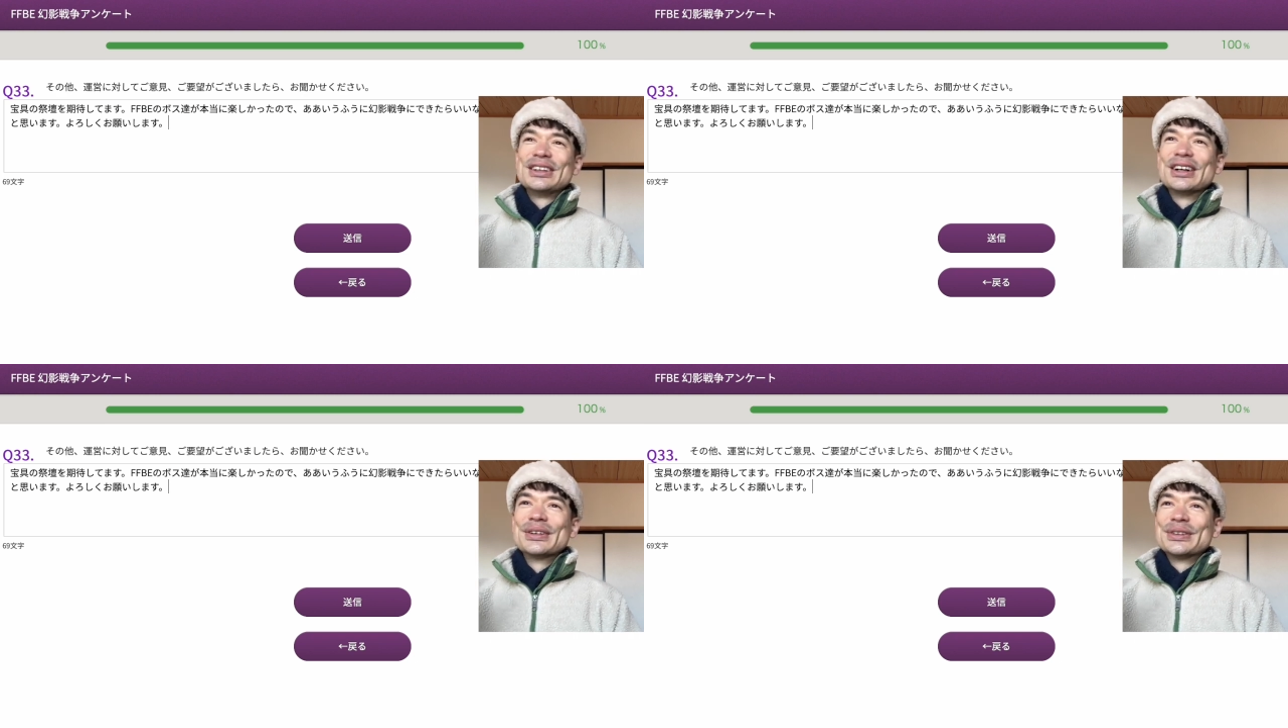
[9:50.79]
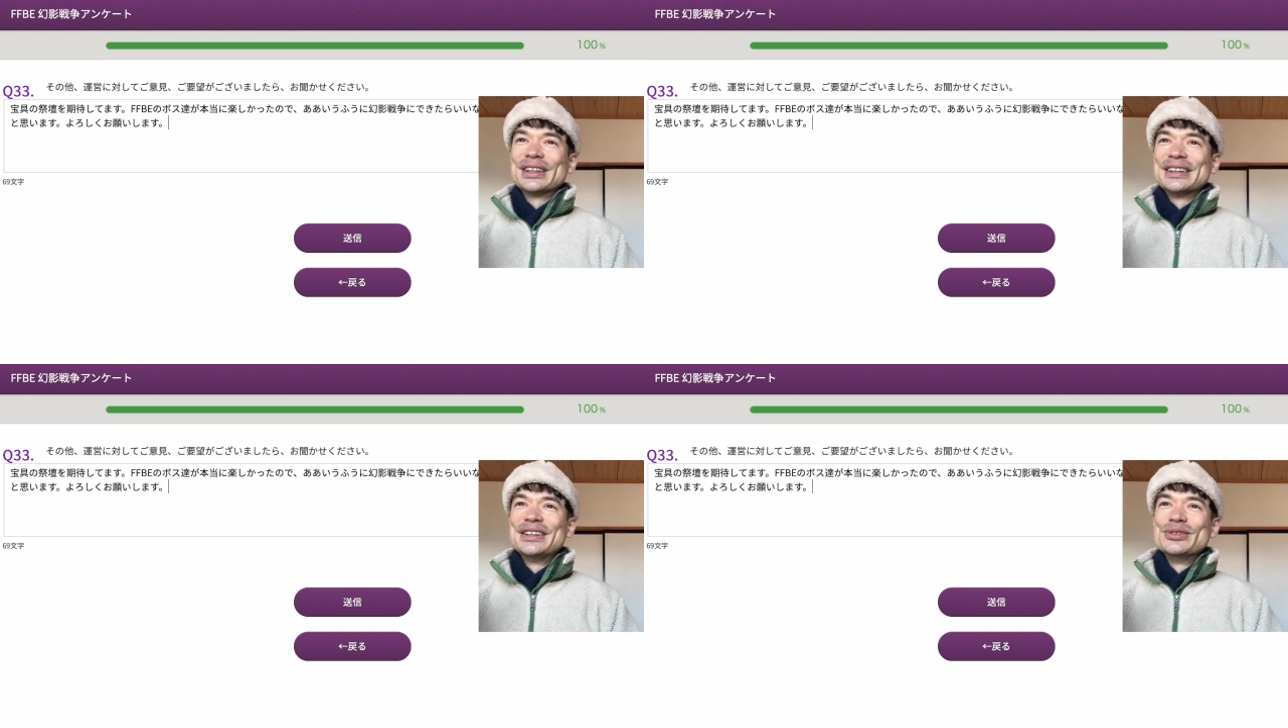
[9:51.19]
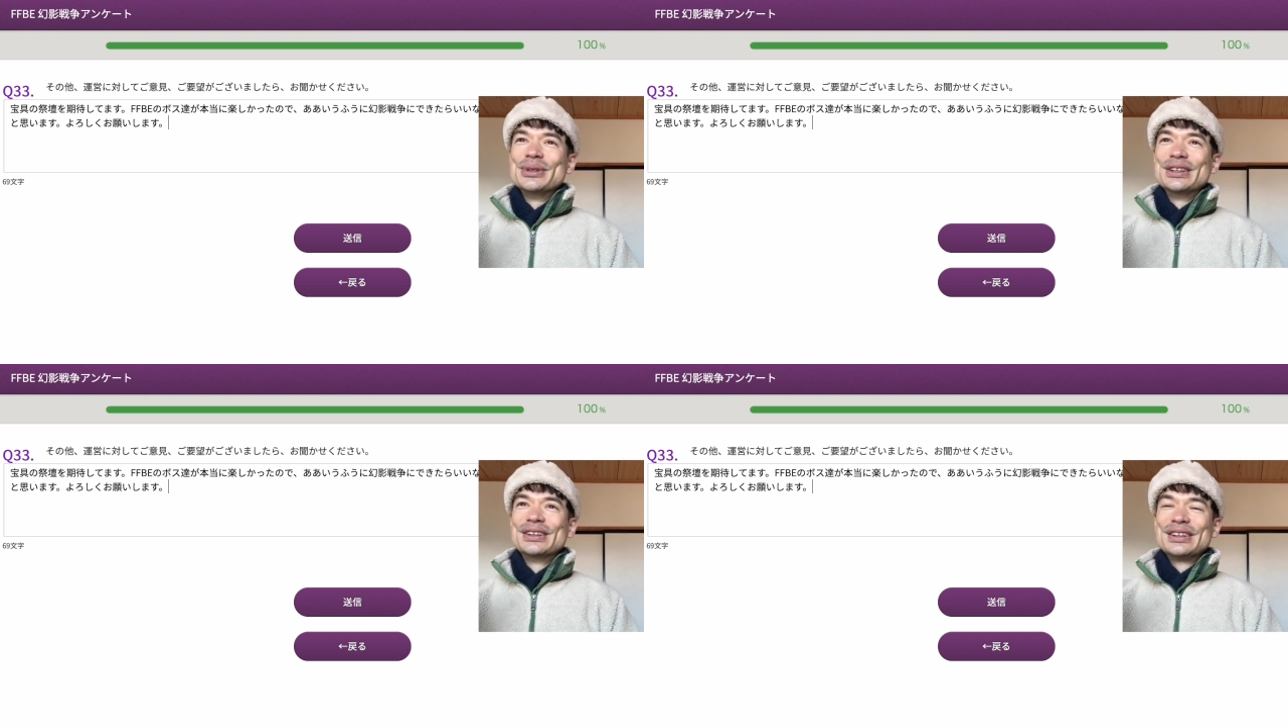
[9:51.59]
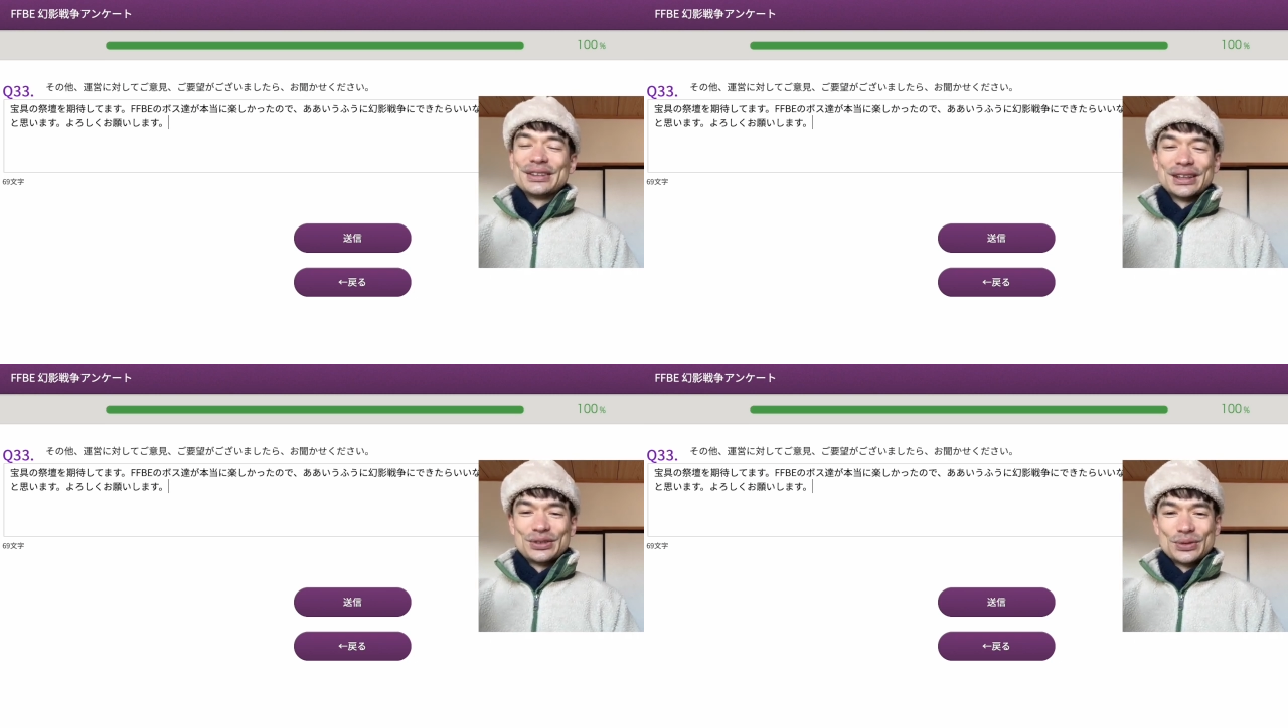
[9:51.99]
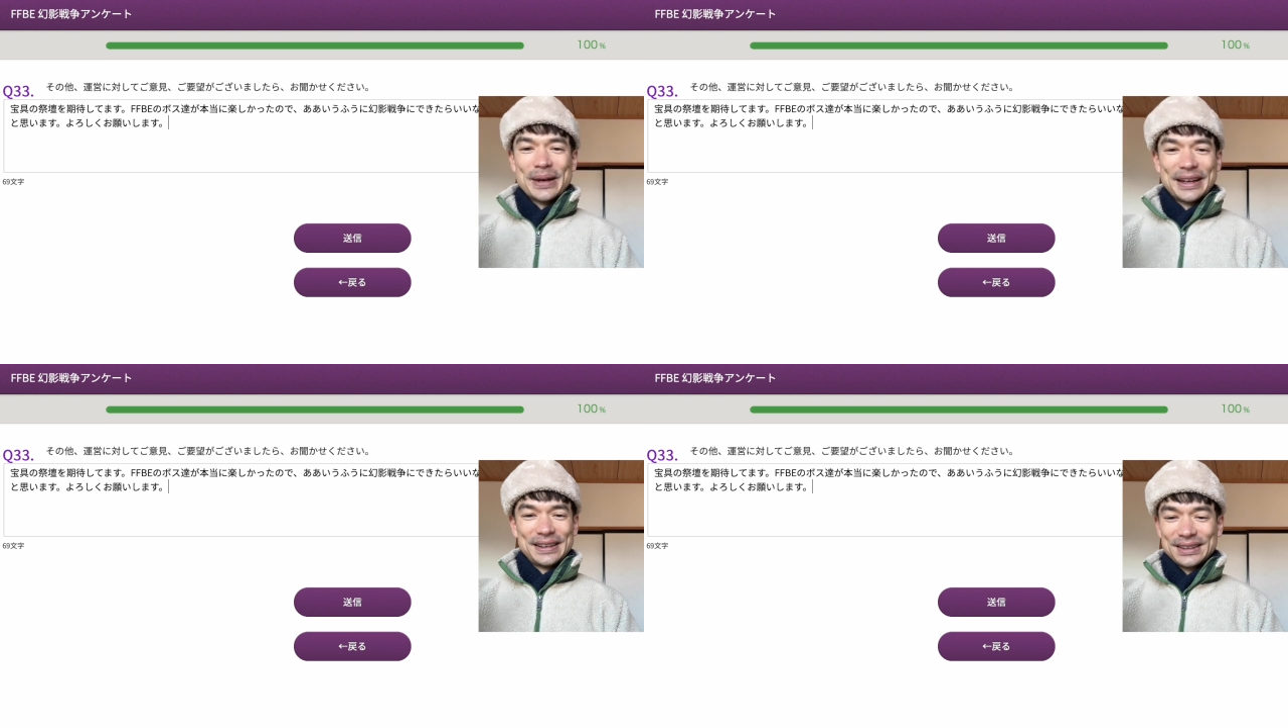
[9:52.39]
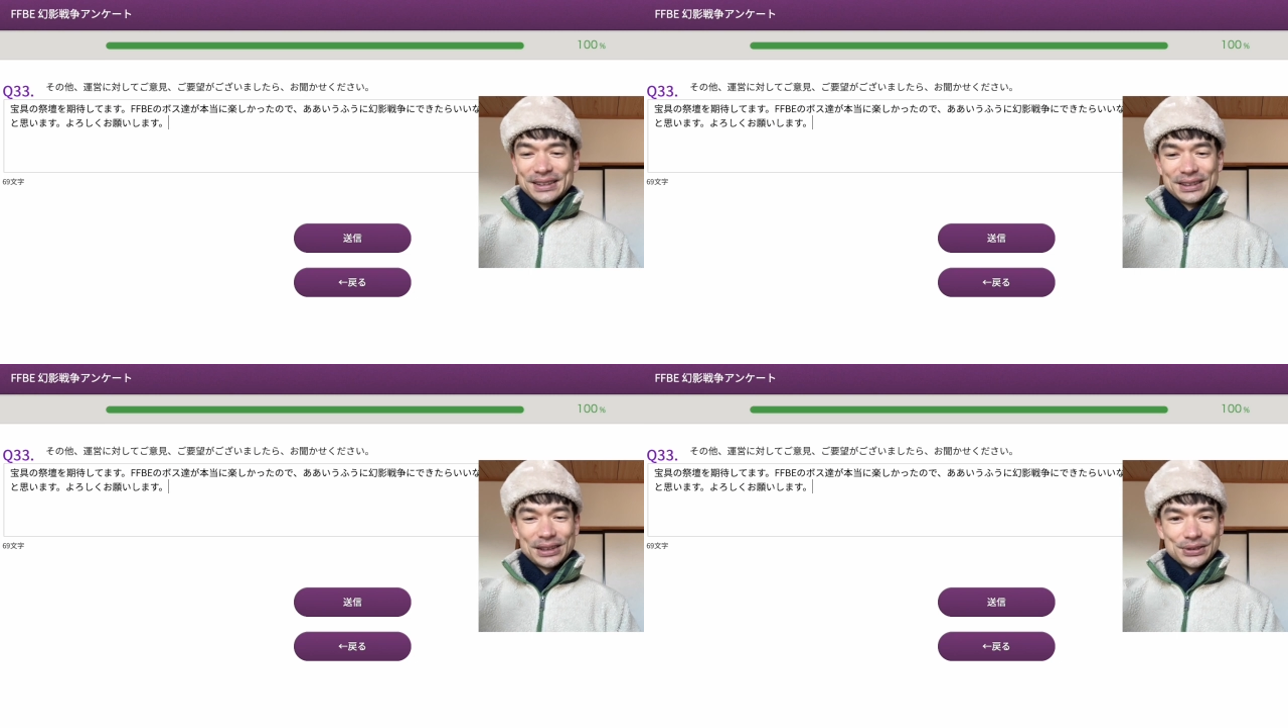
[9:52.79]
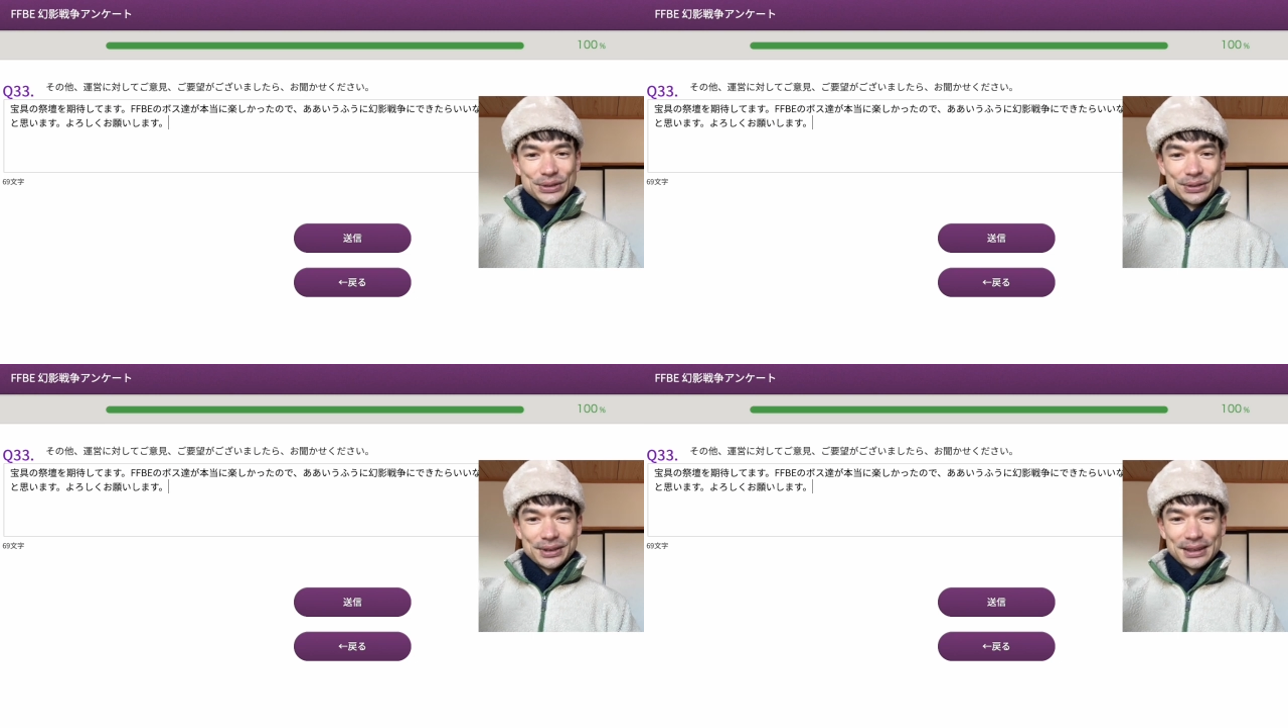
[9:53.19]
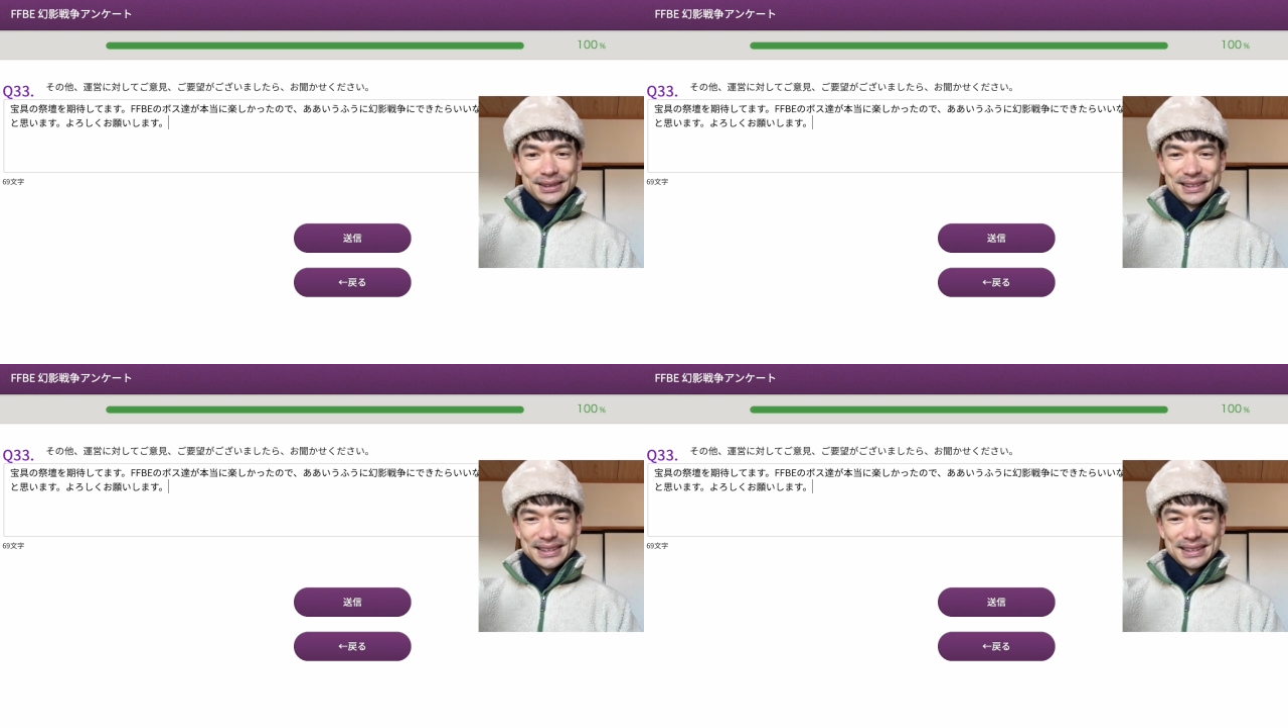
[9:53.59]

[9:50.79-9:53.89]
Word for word: I don't think I need to be that dramatic in a survey.